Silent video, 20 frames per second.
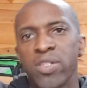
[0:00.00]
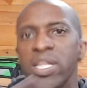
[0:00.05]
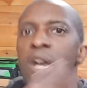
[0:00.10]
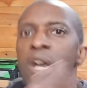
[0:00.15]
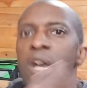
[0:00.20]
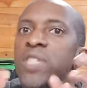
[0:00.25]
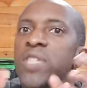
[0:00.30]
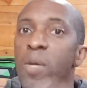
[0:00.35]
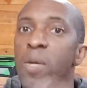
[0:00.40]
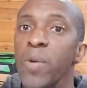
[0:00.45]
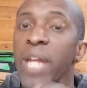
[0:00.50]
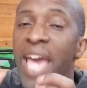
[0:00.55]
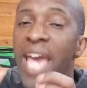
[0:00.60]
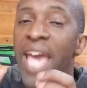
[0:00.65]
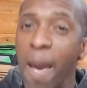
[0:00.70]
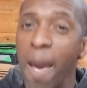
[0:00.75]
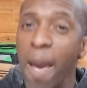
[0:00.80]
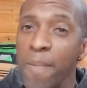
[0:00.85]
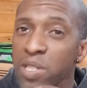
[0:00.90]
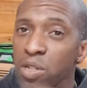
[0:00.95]
Now, if someone
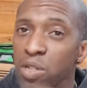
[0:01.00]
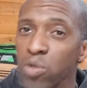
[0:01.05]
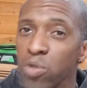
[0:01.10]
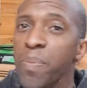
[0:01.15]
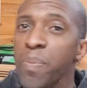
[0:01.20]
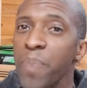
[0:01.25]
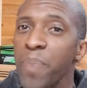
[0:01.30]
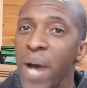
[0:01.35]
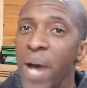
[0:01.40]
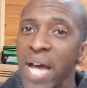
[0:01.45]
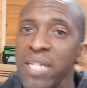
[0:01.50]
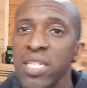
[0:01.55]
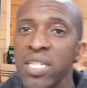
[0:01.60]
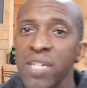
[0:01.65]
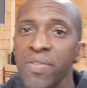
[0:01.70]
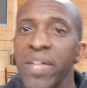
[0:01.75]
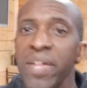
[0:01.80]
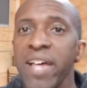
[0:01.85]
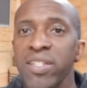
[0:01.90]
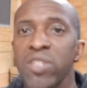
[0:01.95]
absolutely
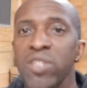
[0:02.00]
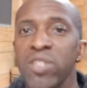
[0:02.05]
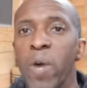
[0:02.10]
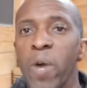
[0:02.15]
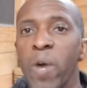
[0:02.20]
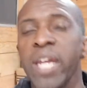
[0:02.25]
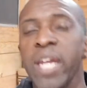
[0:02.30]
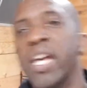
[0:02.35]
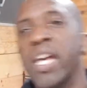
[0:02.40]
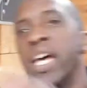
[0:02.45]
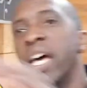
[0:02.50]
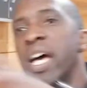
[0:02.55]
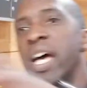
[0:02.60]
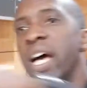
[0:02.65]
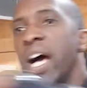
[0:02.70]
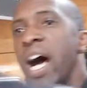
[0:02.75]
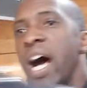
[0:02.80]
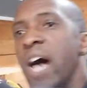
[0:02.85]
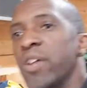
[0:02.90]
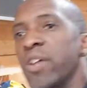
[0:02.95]
positively has to wait,
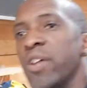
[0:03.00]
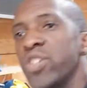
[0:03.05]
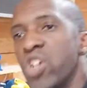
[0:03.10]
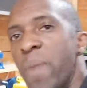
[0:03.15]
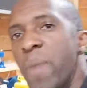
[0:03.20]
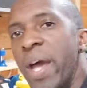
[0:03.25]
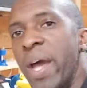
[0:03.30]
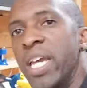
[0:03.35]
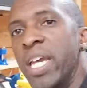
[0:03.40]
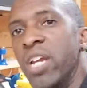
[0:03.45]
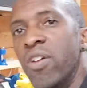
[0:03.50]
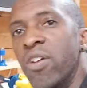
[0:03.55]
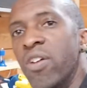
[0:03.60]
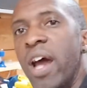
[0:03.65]
I'll turn my heater on.